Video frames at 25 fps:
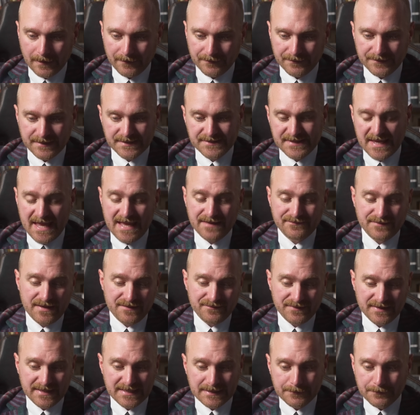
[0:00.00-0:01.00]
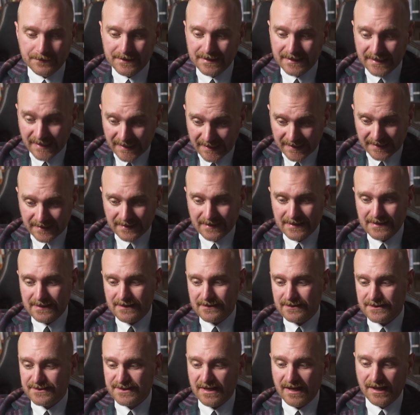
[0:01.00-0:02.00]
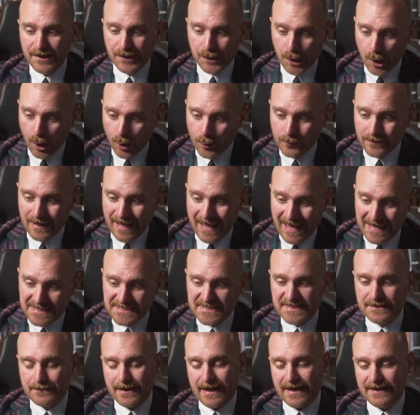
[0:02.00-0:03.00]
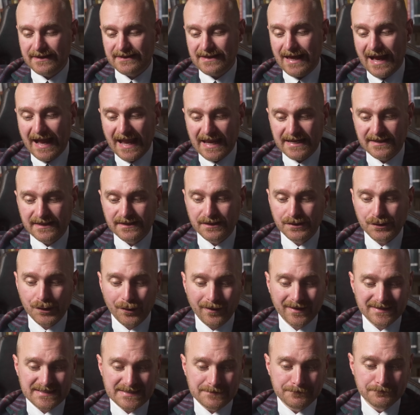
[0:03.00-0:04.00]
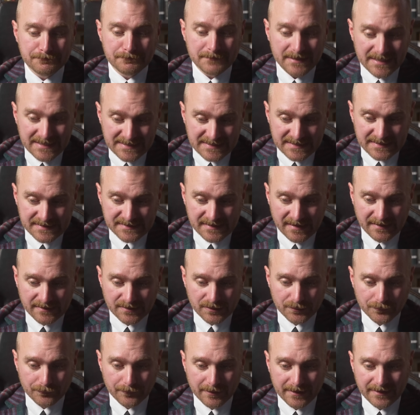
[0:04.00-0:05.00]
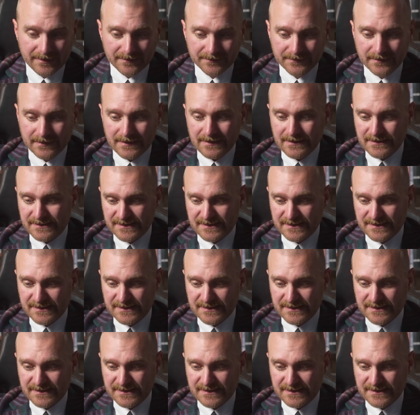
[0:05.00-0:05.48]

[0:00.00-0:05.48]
This FFEP is unknown, estimated 80 to 90 metres underground.